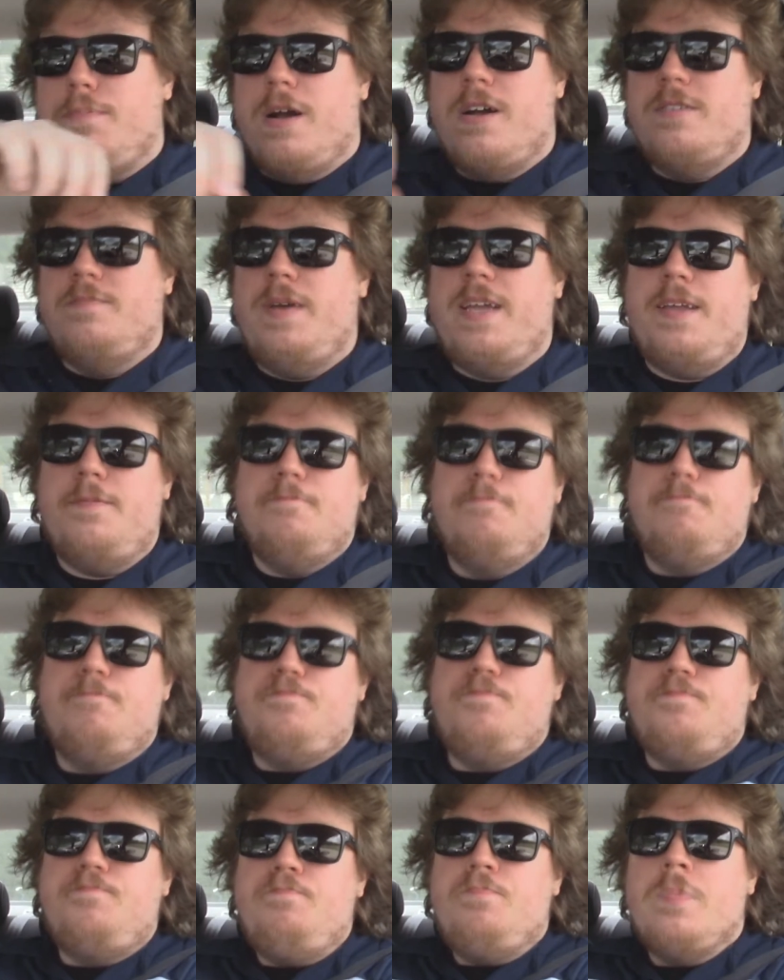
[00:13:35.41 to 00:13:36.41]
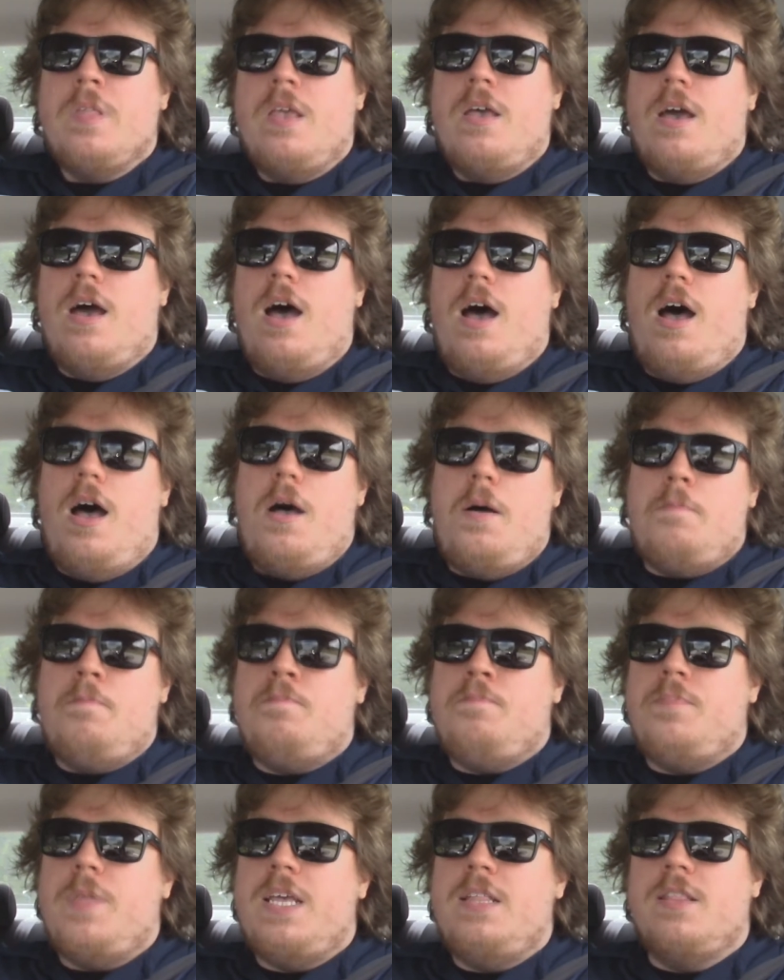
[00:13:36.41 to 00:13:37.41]
pardon me.
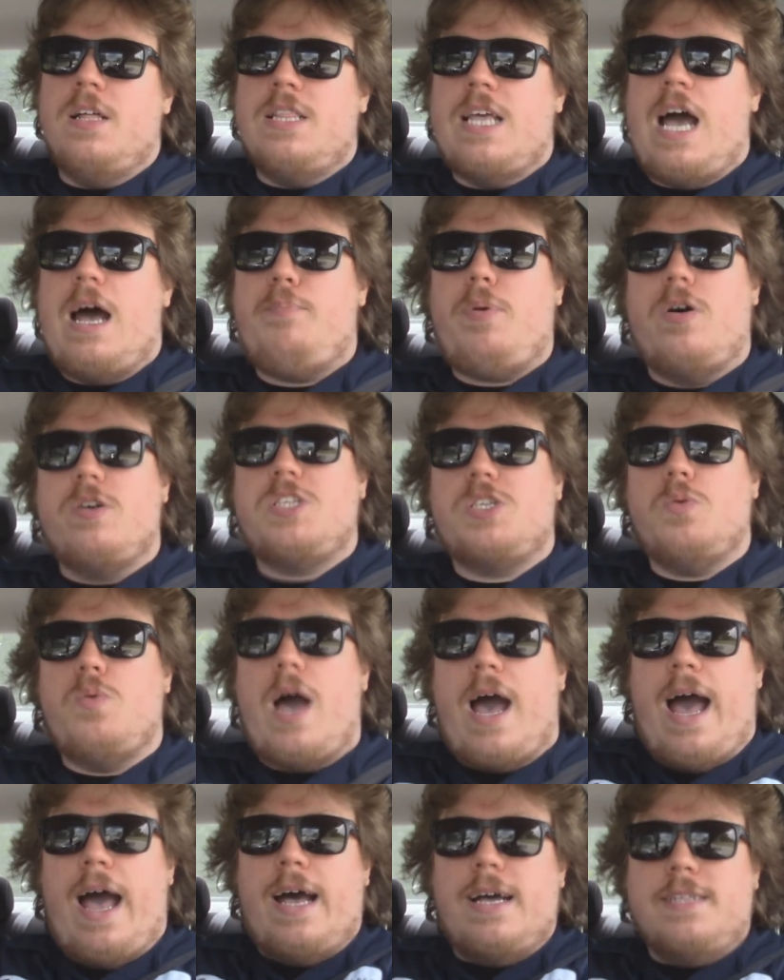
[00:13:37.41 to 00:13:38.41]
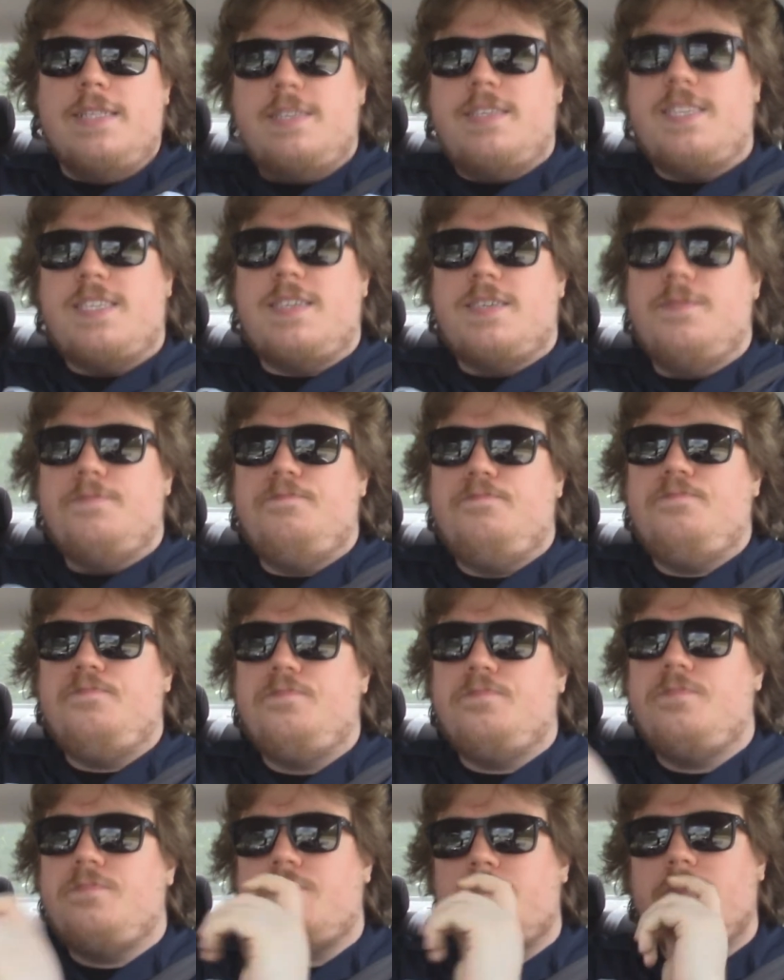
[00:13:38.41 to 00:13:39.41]
In the Lab also adds,
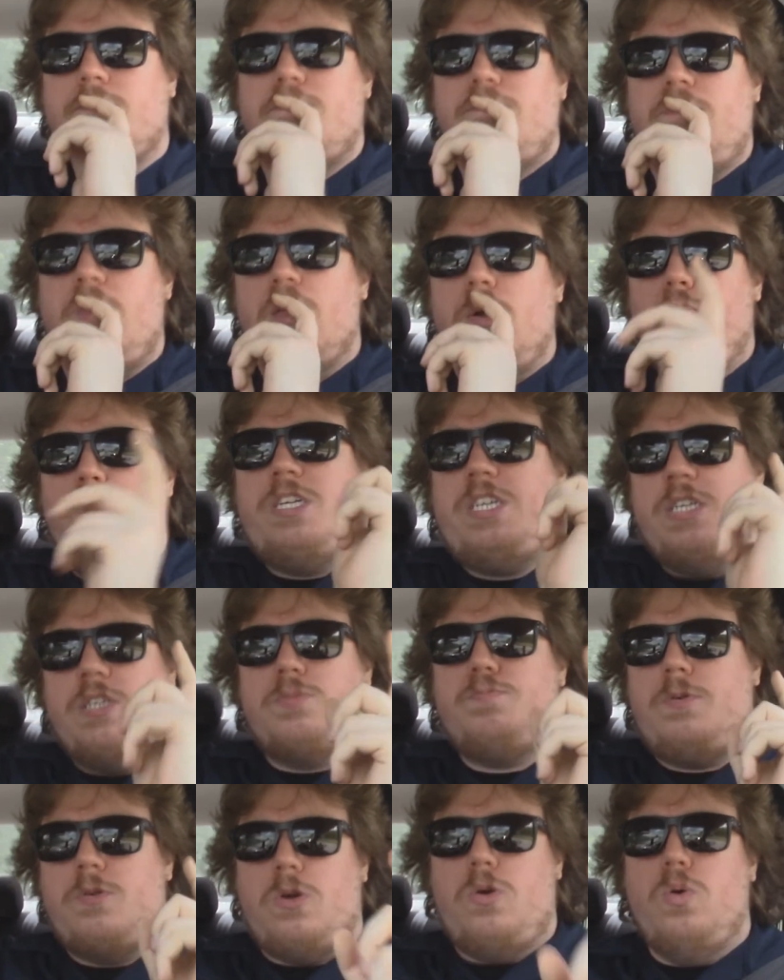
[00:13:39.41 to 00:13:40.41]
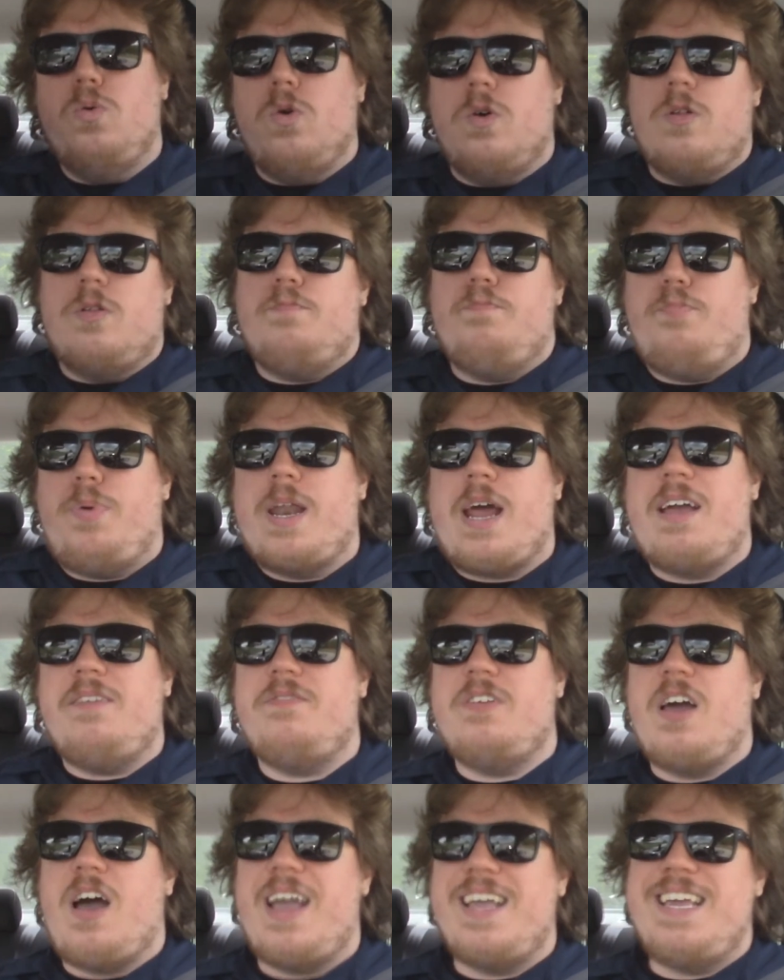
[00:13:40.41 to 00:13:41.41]
which is cool, but I have
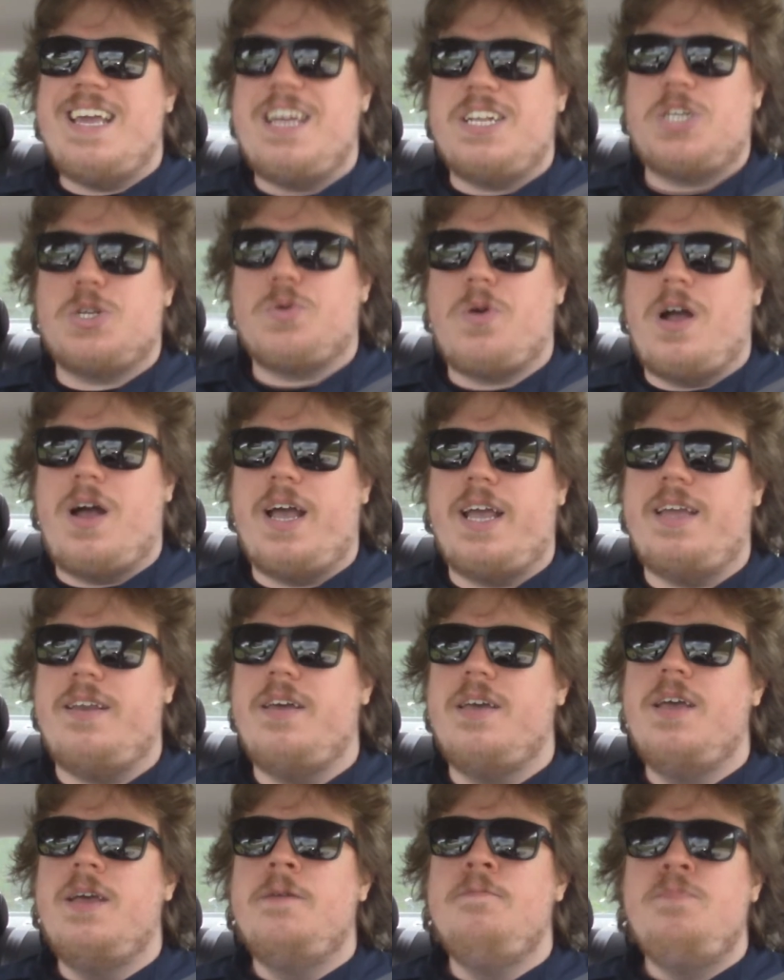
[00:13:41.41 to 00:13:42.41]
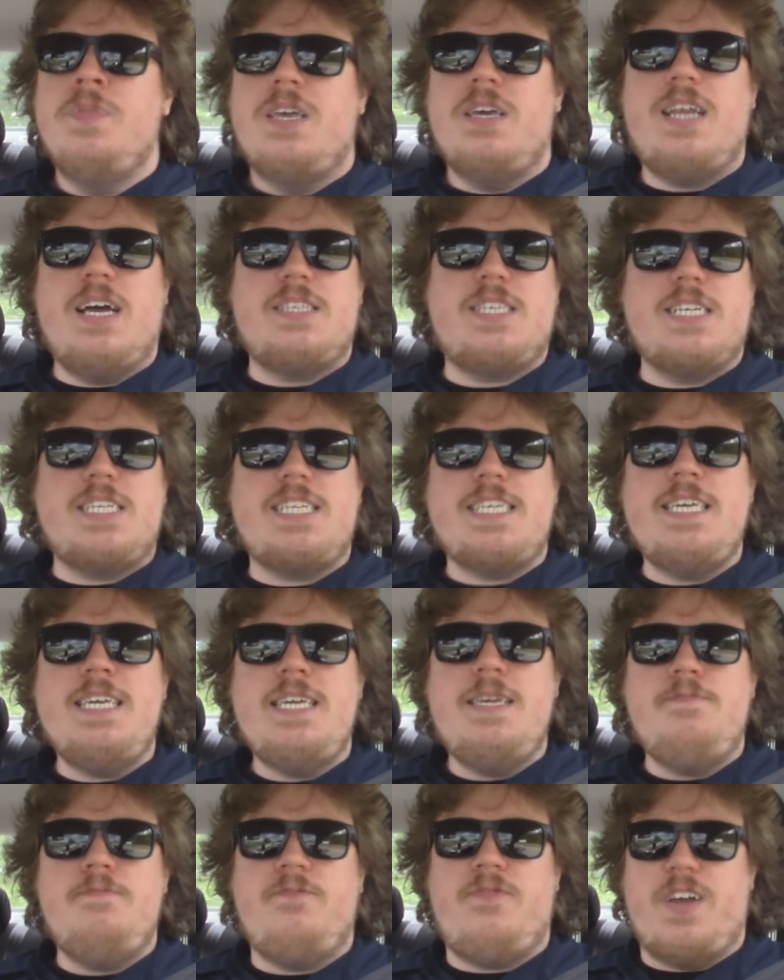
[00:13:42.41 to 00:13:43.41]
not yet tried, it adds a
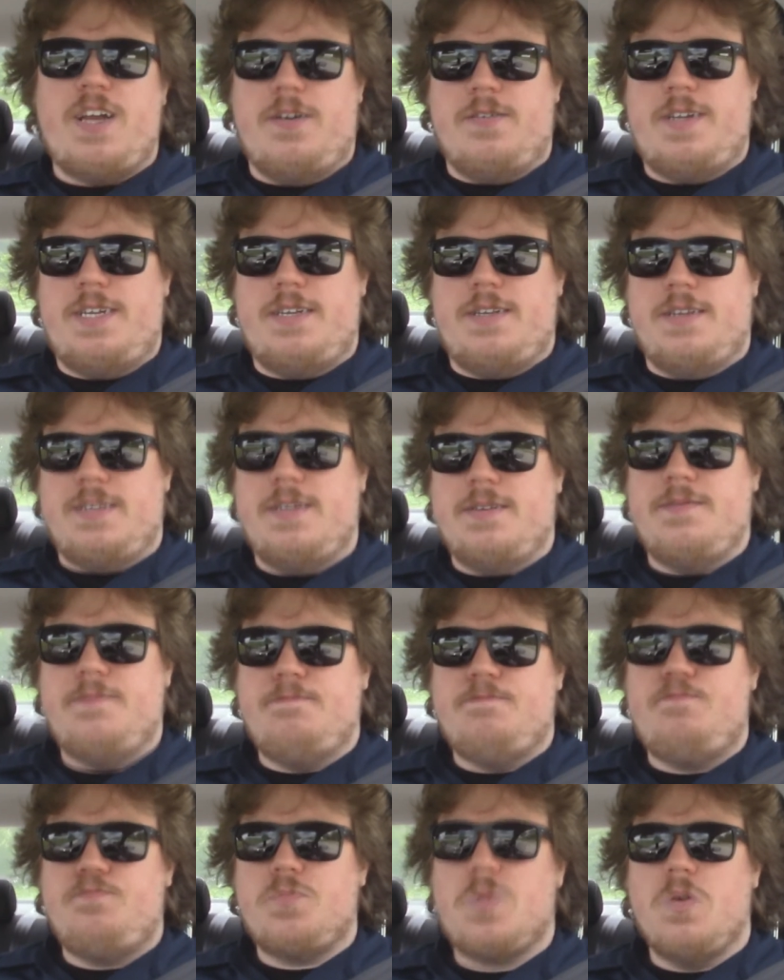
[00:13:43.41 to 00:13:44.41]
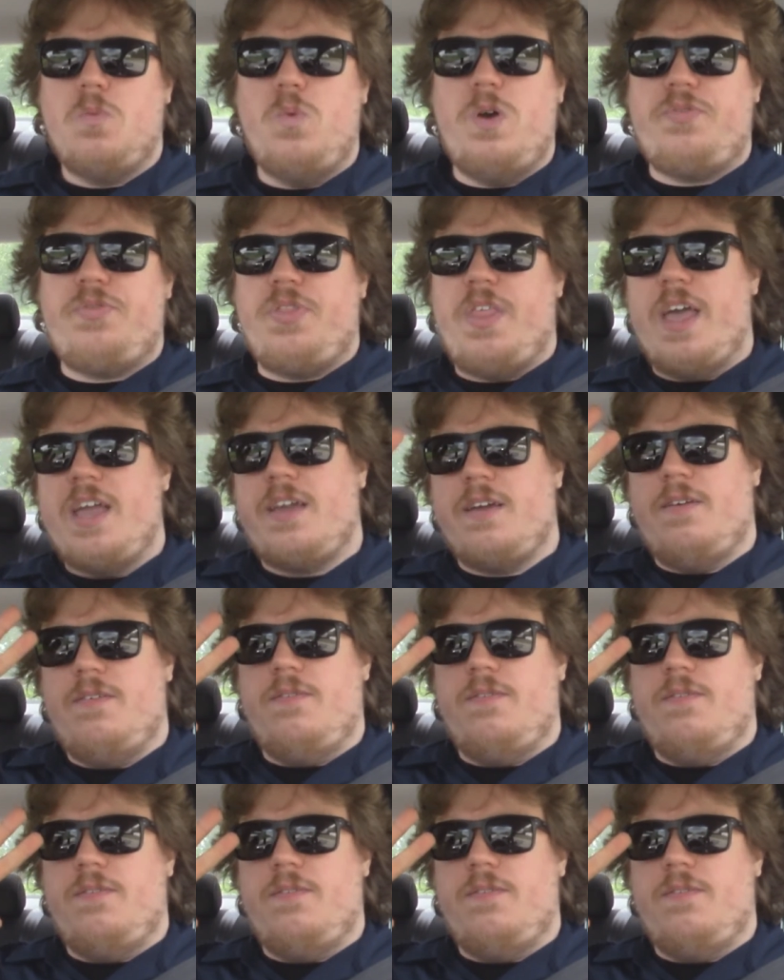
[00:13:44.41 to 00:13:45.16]
team variant with, like,